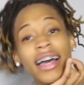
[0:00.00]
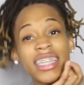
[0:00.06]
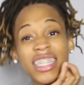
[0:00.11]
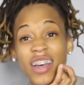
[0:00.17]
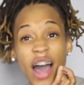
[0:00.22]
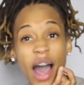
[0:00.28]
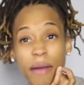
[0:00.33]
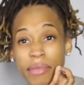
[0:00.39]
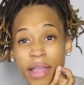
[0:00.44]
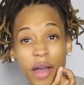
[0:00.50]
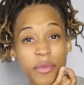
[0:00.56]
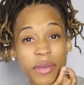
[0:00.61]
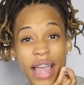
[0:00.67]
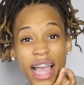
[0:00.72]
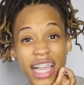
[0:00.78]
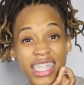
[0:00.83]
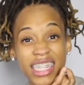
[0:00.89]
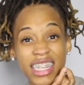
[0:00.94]
So I'm not
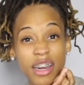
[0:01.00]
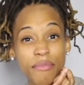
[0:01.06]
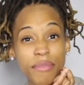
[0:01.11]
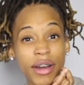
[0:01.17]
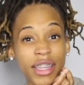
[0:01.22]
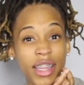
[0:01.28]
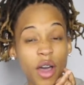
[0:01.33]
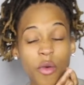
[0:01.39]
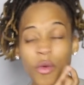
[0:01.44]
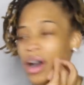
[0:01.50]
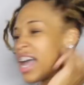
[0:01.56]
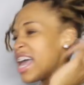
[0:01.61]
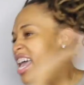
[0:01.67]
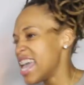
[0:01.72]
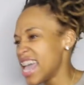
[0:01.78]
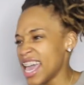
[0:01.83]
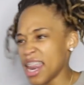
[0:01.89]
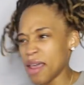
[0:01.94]
reacting to the birthday one.
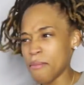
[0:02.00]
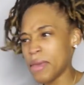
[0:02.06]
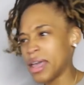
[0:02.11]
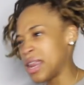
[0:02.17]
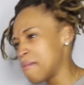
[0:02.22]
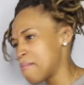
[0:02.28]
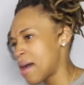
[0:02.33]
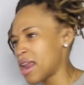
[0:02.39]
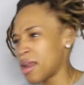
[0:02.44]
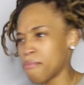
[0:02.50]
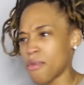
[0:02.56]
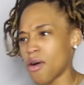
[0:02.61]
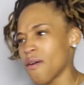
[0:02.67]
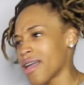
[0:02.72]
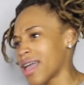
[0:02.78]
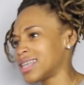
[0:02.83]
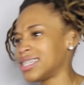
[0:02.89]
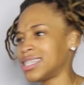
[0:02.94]
Any mini money
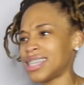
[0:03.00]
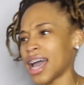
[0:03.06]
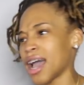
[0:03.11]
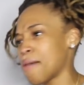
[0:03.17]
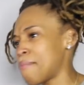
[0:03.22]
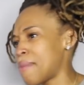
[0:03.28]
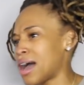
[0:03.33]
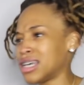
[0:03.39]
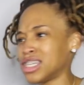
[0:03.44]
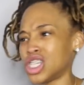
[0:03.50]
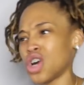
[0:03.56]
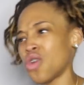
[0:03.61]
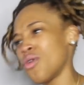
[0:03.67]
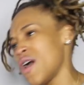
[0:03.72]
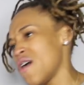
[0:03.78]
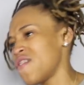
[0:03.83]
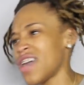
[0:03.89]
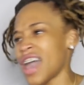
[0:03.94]
mo kids to talk about is
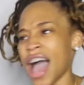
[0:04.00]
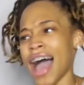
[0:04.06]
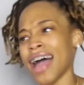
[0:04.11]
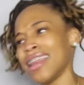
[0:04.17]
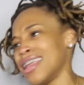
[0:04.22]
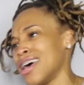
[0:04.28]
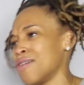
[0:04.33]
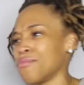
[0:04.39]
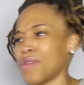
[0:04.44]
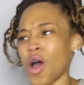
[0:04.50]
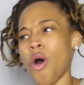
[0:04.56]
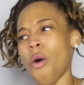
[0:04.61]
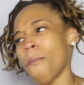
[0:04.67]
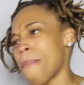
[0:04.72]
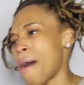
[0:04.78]
told if you hot let them go.